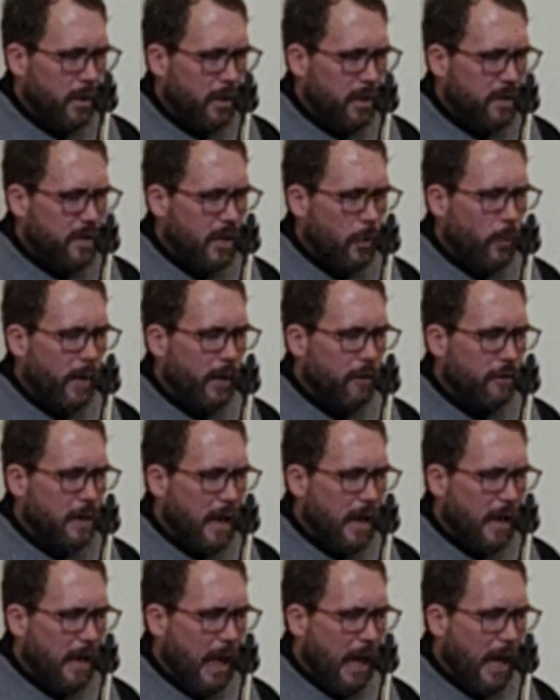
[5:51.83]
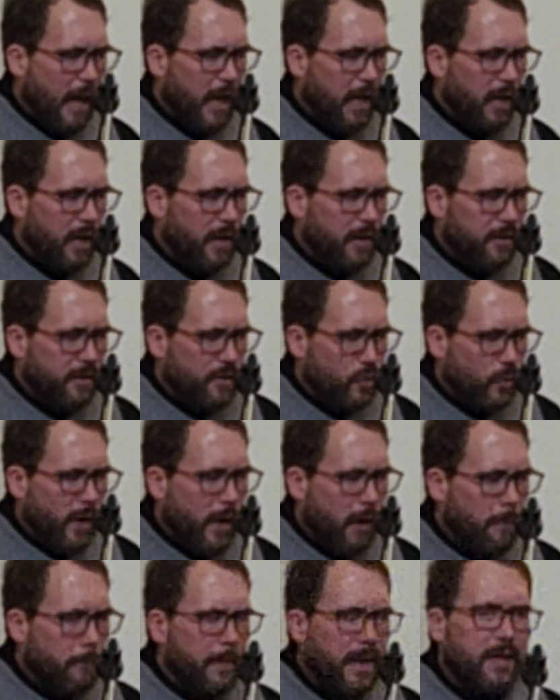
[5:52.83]
You see, we are not islands. We
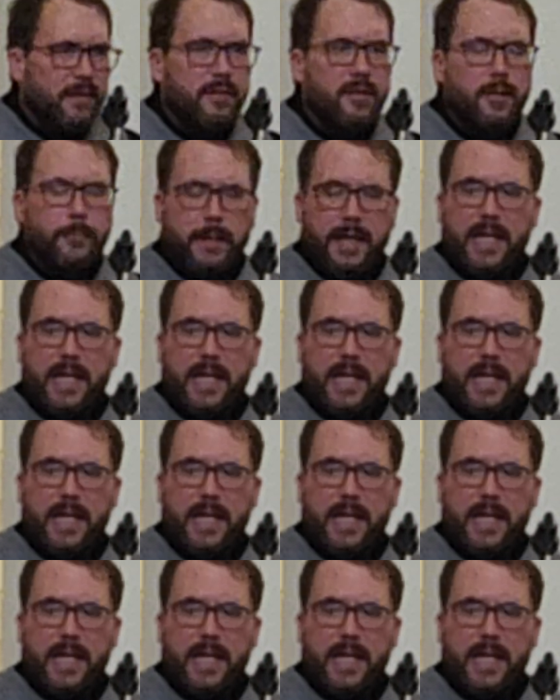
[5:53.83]
are meant to